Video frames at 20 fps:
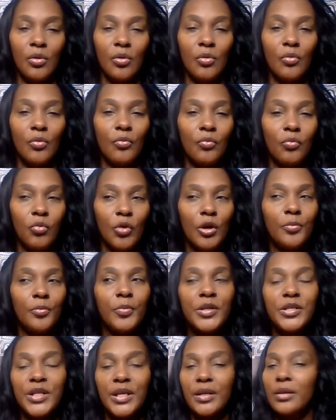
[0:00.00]
real
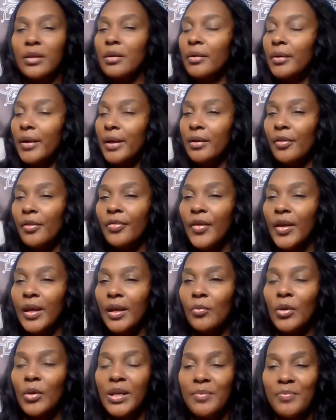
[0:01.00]
particular, and I don't think
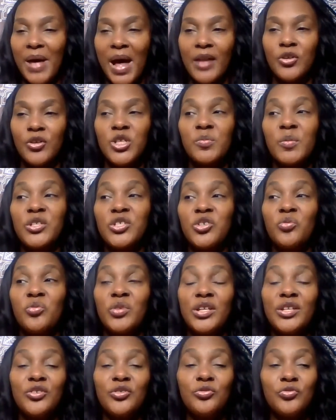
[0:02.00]
it really matters, but you
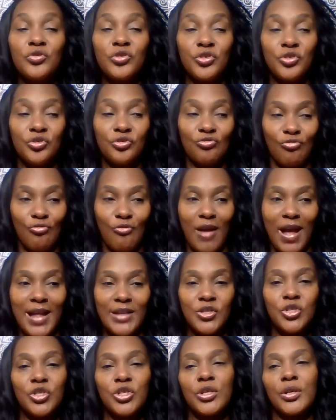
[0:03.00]
need to
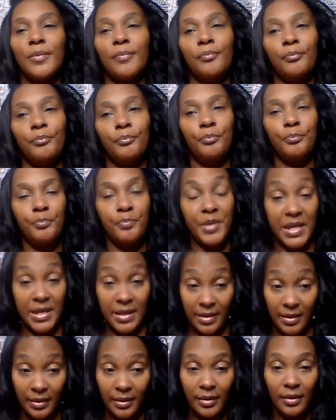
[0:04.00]
stretch
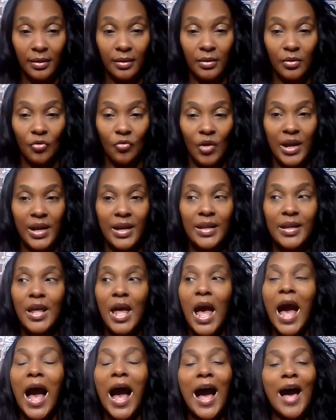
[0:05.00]
big, right?
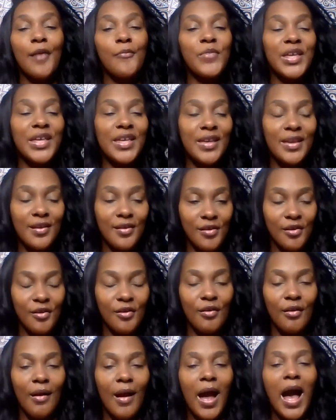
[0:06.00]
I'm
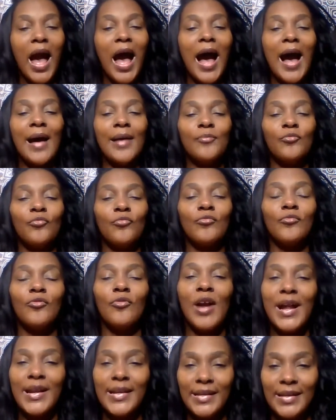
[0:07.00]
here. I'm
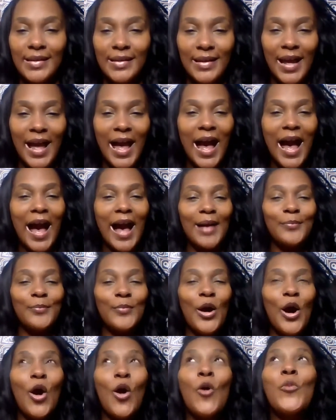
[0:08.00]
ready. I'm
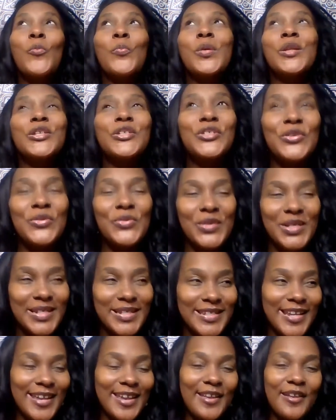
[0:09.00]
open to
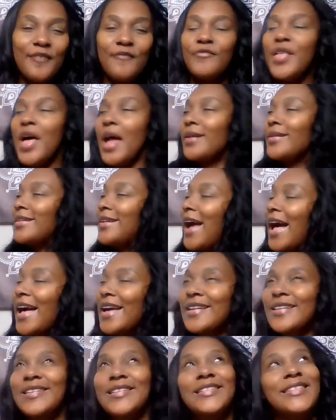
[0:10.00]
receive that
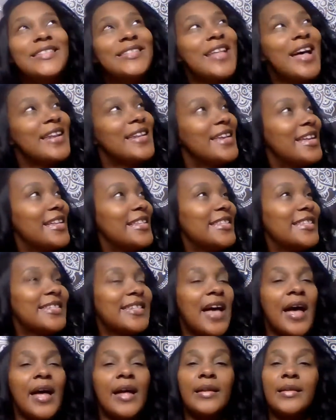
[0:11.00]
guidance, that
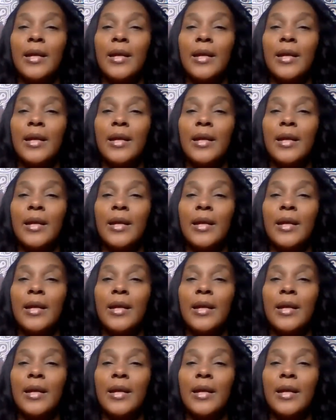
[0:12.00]
insight,